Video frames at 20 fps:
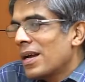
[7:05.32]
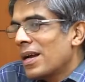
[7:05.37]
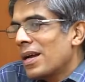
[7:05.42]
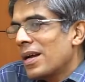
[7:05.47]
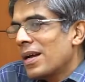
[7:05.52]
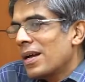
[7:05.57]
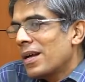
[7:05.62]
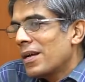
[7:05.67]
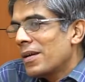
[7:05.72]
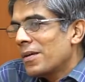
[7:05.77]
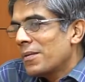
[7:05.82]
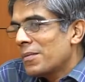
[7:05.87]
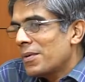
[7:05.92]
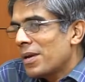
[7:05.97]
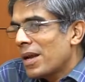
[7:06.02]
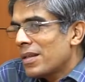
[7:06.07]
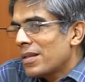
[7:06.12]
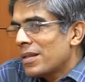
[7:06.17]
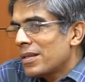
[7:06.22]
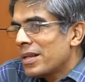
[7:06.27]

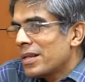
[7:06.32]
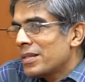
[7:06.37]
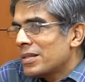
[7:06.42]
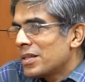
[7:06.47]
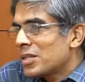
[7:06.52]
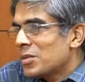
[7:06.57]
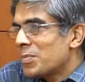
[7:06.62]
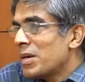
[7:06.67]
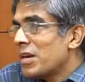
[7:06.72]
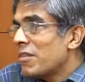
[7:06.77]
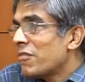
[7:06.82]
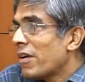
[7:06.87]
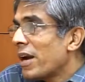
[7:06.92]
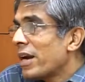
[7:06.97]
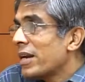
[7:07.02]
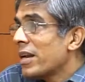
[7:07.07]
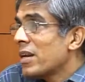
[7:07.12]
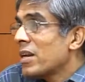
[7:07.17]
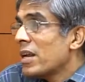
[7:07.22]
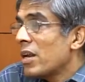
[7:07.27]
rather than just be
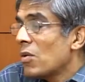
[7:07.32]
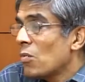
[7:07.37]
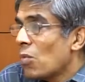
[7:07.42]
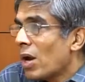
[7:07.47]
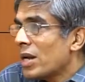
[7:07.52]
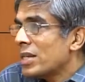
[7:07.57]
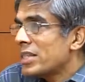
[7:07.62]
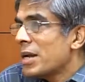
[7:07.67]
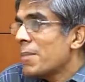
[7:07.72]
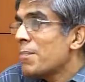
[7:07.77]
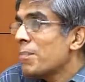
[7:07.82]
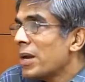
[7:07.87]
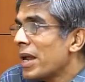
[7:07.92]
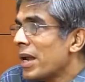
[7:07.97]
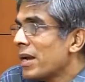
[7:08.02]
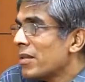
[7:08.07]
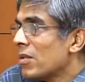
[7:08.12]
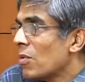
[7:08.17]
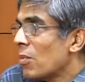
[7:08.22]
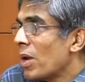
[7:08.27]
defined in one
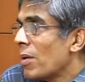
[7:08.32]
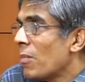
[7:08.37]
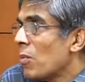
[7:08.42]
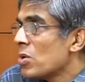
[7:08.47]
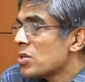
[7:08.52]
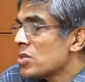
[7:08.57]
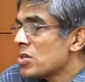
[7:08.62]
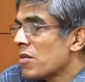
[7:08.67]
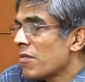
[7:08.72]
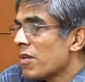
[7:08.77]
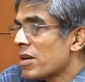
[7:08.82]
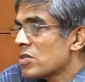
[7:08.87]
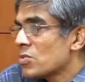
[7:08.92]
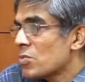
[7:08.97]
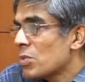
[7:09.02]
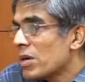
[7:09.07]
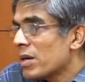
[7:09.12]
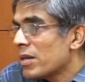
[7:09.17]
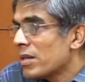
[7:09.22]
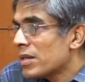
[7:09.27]
template, the way most of us
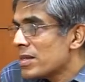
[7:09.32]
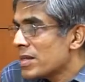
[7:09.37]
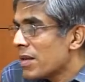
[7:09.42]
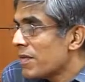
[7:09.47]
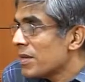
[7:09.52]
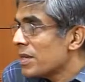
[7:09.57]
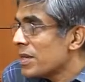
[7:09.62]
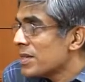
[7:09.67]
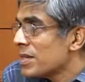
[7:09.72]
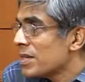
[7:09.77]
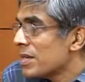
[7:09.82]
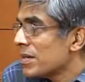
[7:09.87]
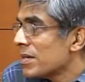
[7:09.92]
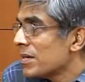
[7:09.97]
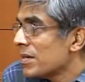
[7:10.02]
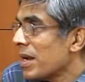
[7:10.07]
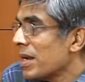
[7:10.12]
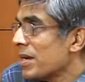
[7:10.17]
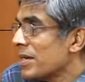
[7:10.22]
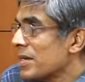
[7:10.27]
were in the 70s and
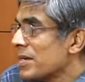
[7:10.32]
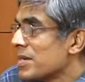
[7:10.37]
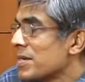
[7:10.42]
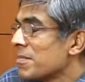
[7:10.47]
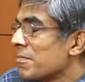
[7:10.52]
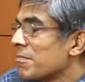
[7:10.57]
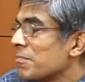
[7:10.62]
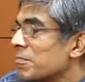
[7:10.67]
80s.